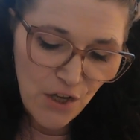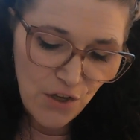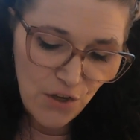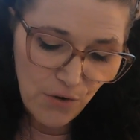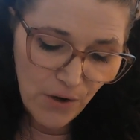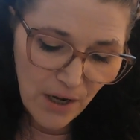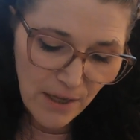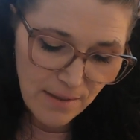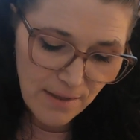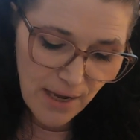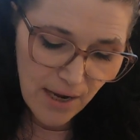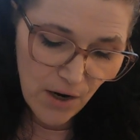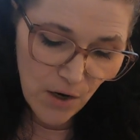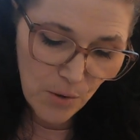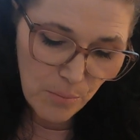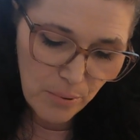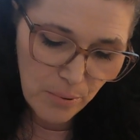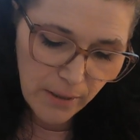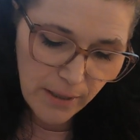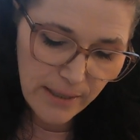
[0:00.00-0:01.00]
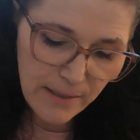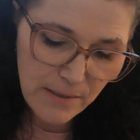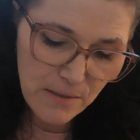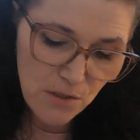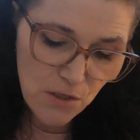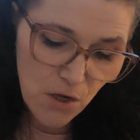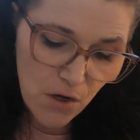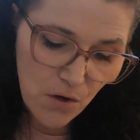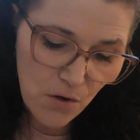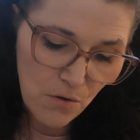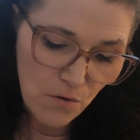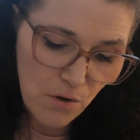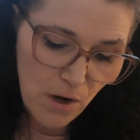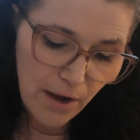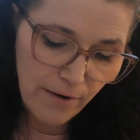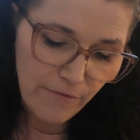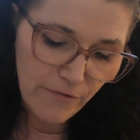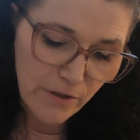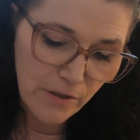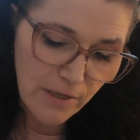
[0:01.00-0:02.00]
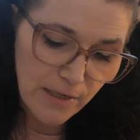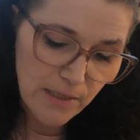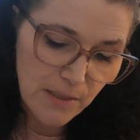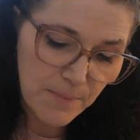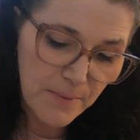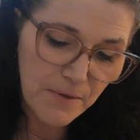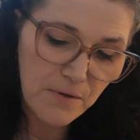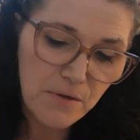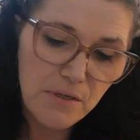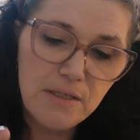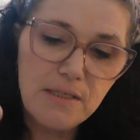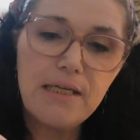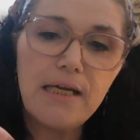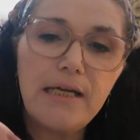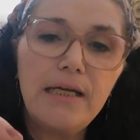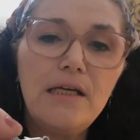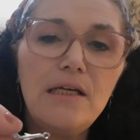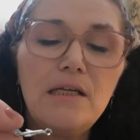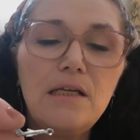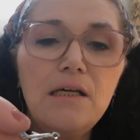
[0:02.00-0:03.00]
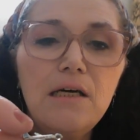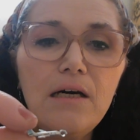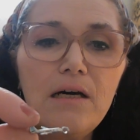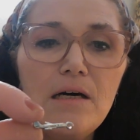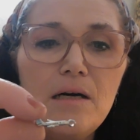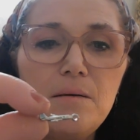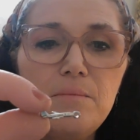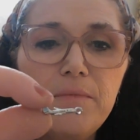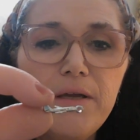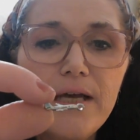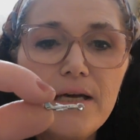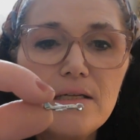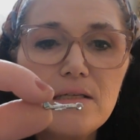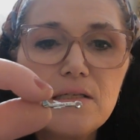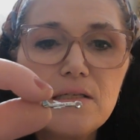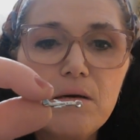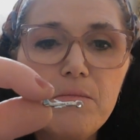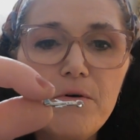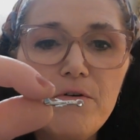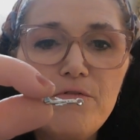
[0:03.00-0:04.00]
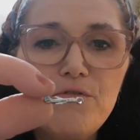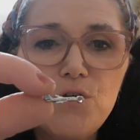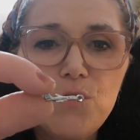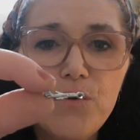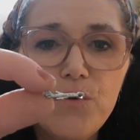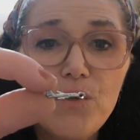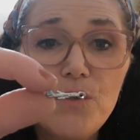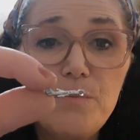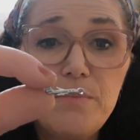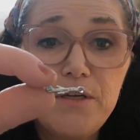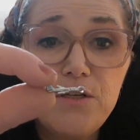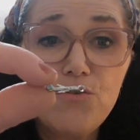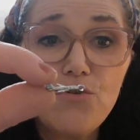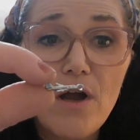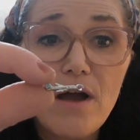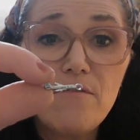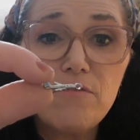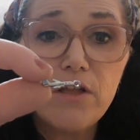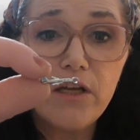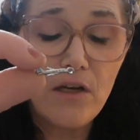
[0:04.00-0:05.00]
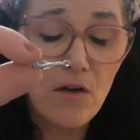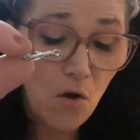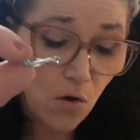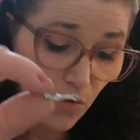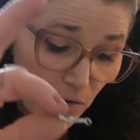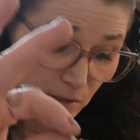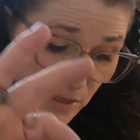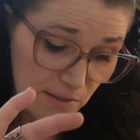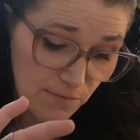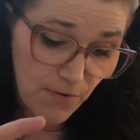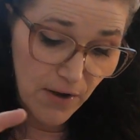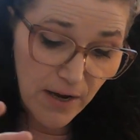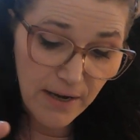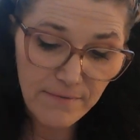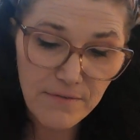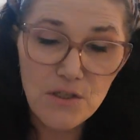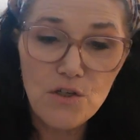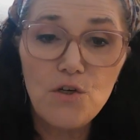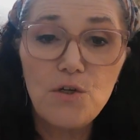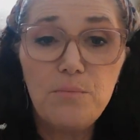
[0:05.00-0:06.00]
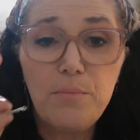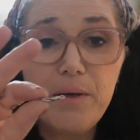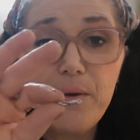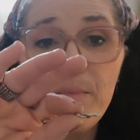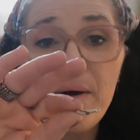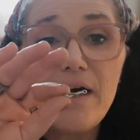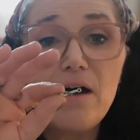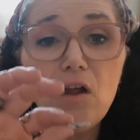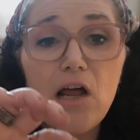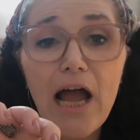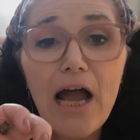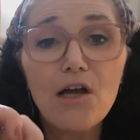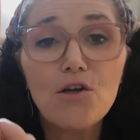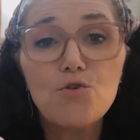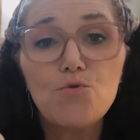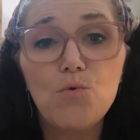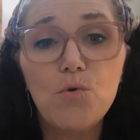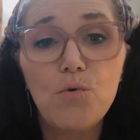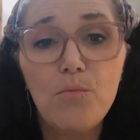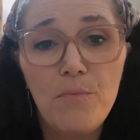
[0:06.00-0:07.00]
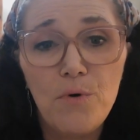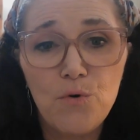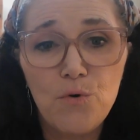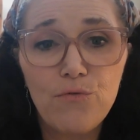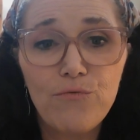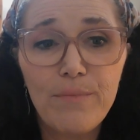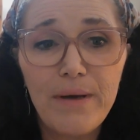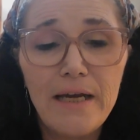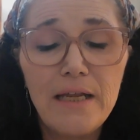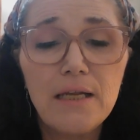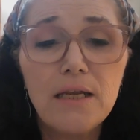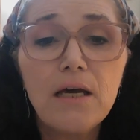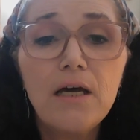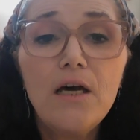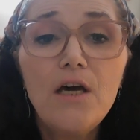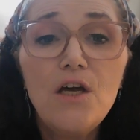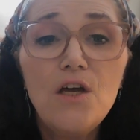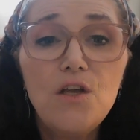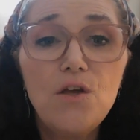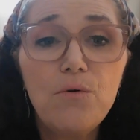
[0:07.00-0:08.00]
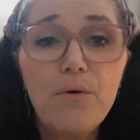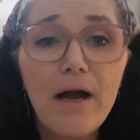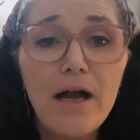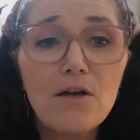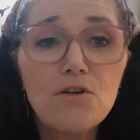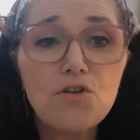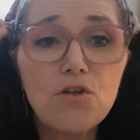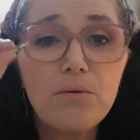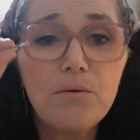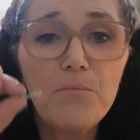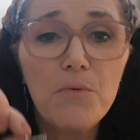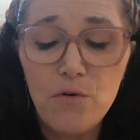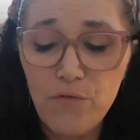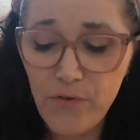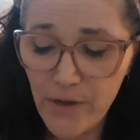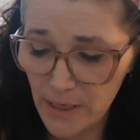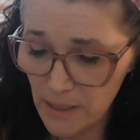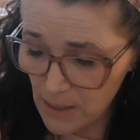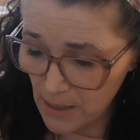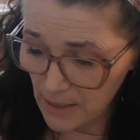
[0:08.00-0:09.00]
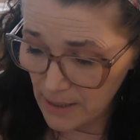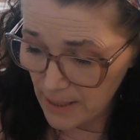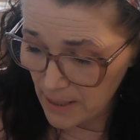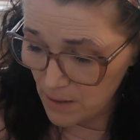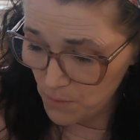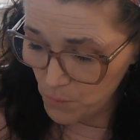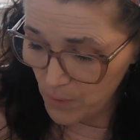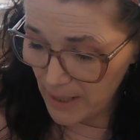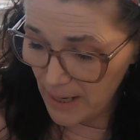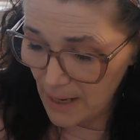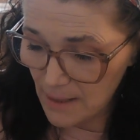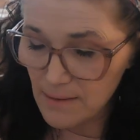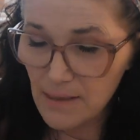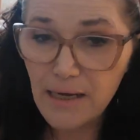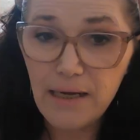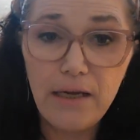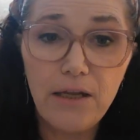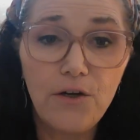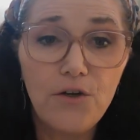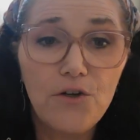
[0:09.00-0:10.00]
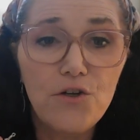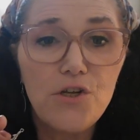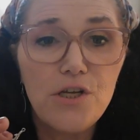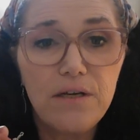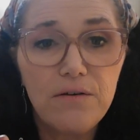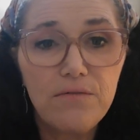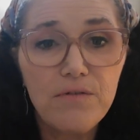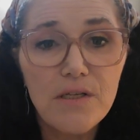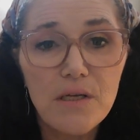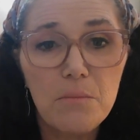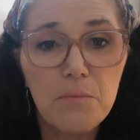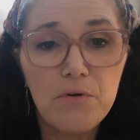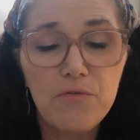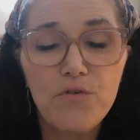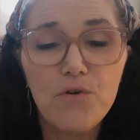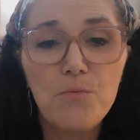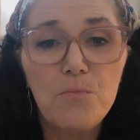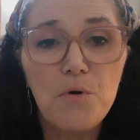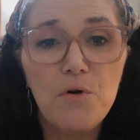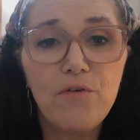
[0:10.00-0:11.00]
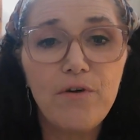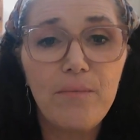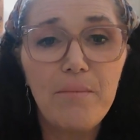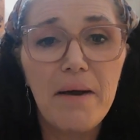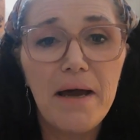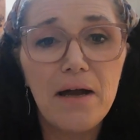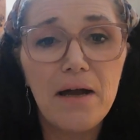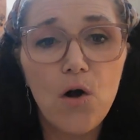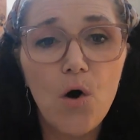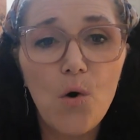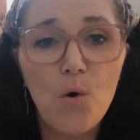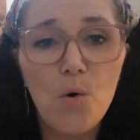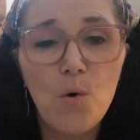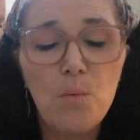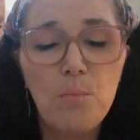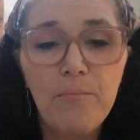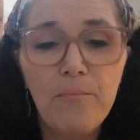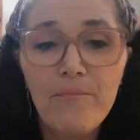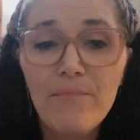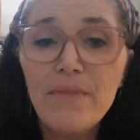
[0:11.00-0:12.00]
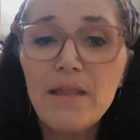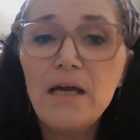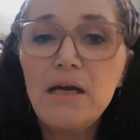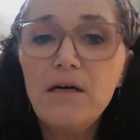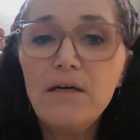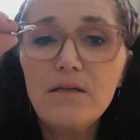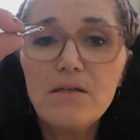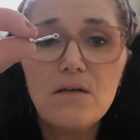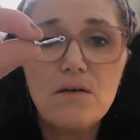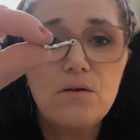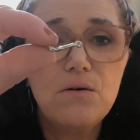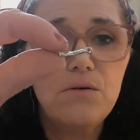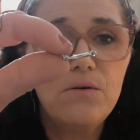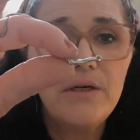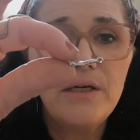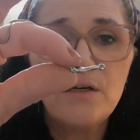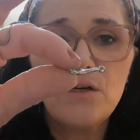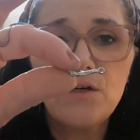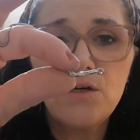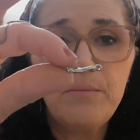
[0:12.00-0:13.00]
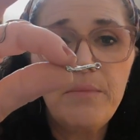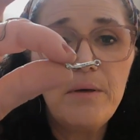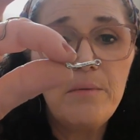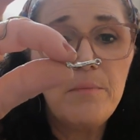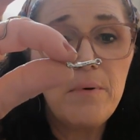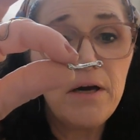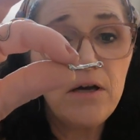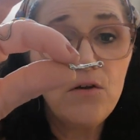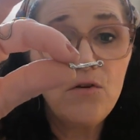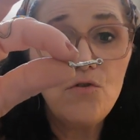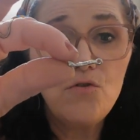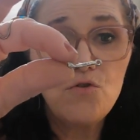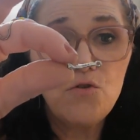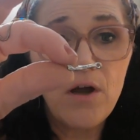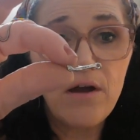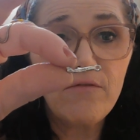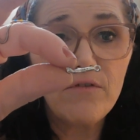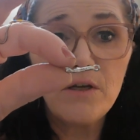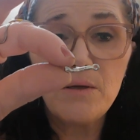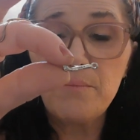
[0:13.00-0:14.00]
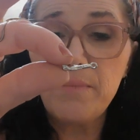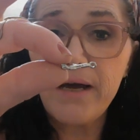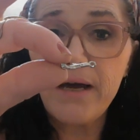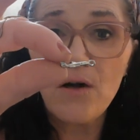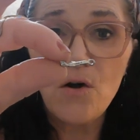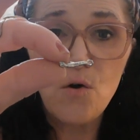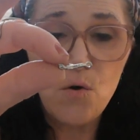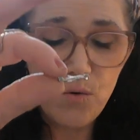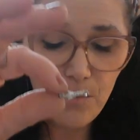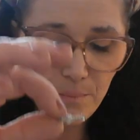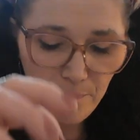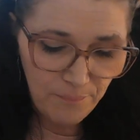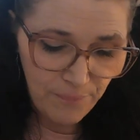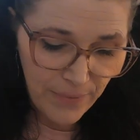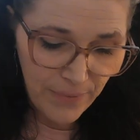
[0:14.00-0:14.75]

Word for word: you got the airplane, so I feel like Spirit is saying, um, yes, some of you could be traveling. All these vibes could be about actual movement. You actually moving. Again, we had that energy of some of you moving back home. So it could be about you traveling back home,